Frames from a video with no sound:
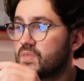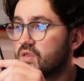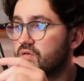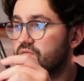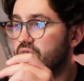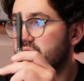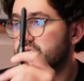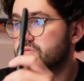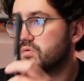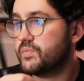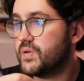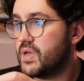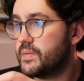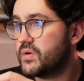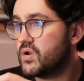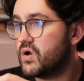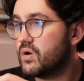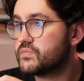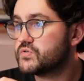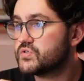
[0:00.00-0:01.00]
flexible
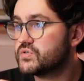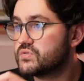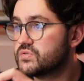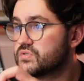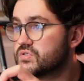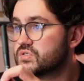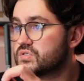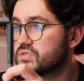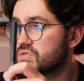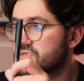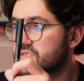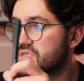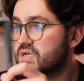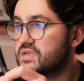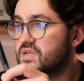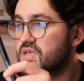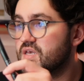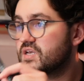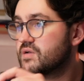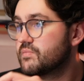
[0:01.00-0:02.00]
payment options,
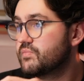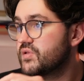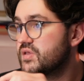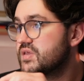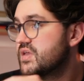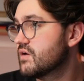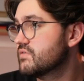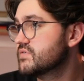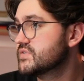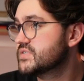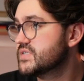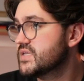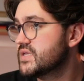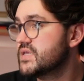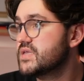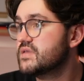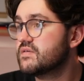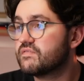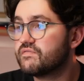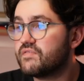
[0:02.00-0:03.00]
10-year complete
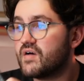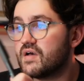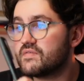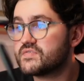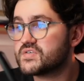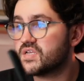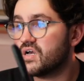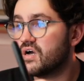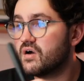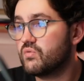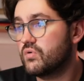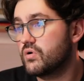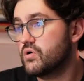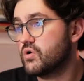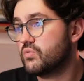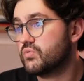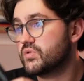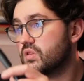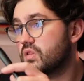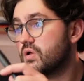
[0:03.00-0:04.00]
guarantee, 5-star
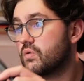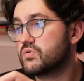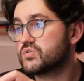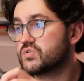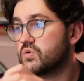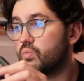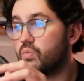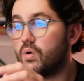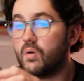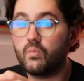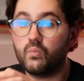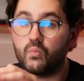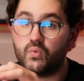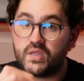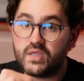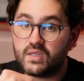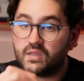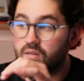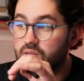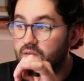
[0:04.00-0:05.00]
work with as low as a
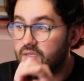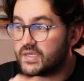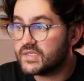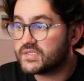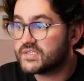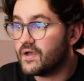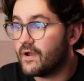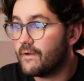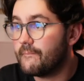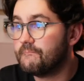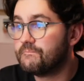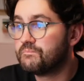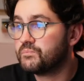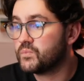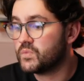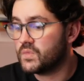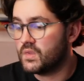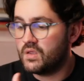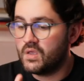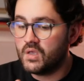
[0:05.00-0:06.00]
1-week lead time.
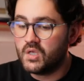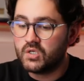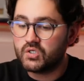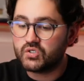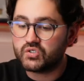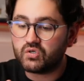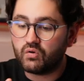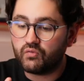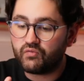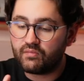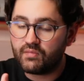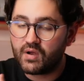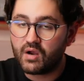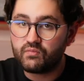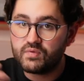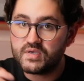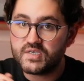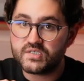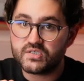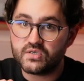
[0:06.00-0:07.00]
So from our
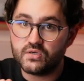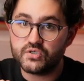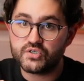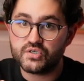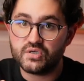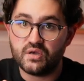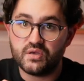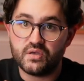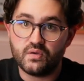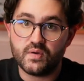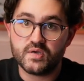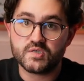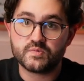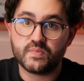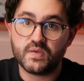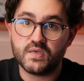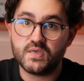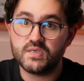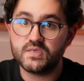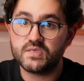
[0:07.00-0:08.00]
research and our
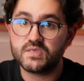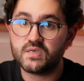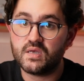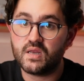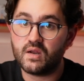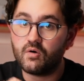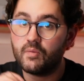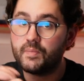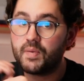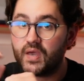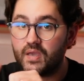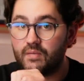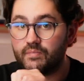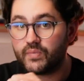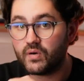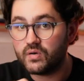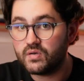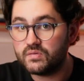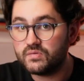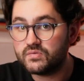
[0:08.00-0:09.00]
USPs and our pain
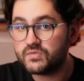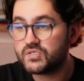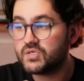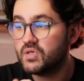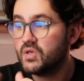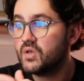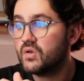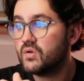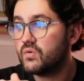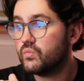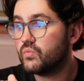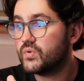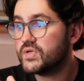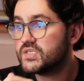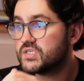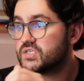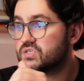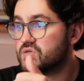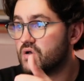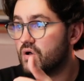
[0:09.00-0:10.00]
points, we
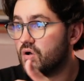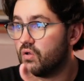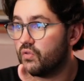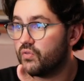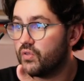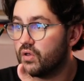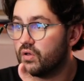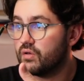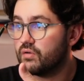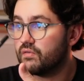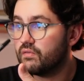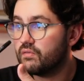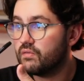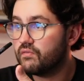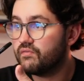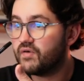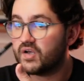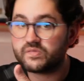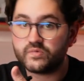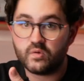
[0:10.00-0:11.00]
saw that
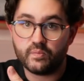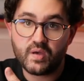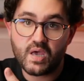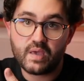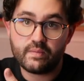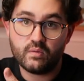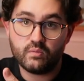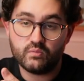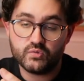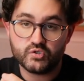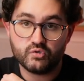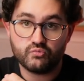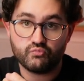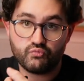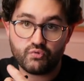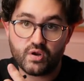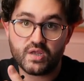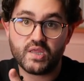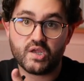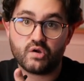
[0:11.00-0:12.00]
flexible payment was
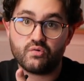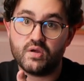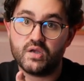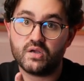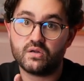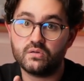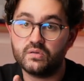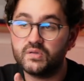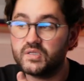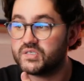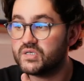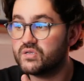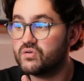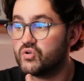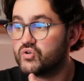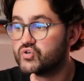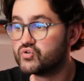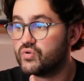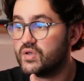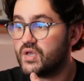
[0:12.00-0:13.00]
really critical in this
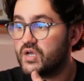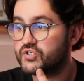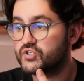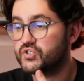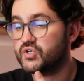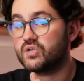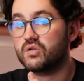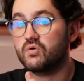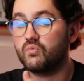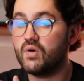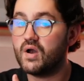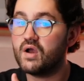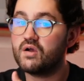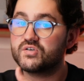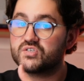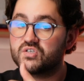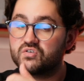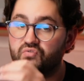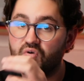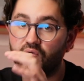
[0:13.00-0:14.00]
industry, as you can aware,
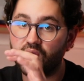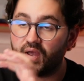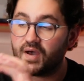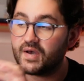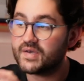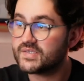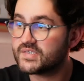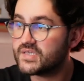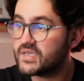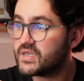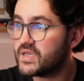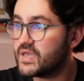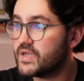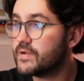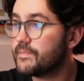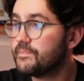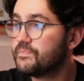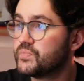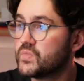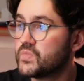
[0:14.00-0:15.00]
as it's very high ticket.